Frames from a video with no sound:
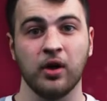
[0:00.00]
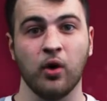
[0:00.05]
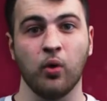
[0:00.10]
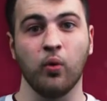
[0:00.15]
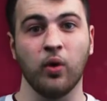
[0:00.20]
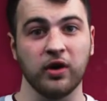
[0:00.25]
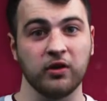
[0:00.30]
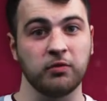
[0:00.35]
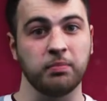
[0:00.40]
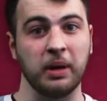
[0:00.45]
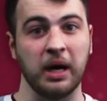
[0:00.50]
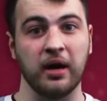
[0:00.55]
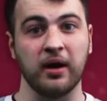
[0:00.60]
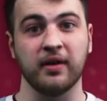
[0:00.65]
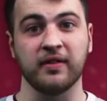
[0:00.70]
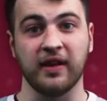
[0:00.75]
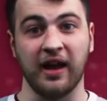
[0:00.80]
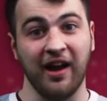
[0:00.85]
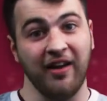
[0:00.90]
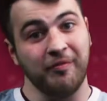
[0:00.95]
Once
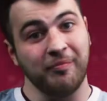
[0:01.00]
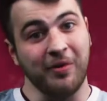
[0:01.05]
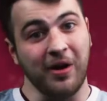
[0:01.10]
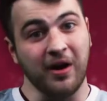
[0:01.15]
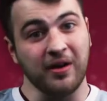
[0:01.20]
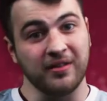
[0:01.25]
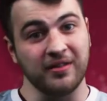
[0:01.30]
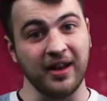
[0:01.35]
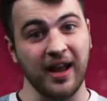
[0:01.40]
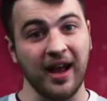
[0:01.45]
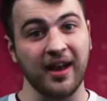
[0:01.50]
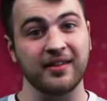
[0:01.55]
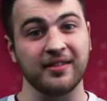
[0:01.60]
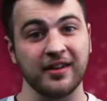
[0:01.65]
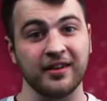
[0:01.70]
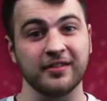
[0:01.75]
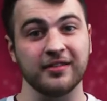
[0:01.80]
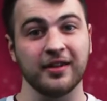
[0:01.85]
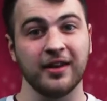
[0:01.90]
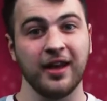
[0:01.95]
parents have proxy
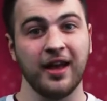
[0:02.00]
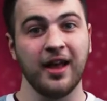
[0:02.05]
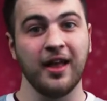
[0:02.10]
access,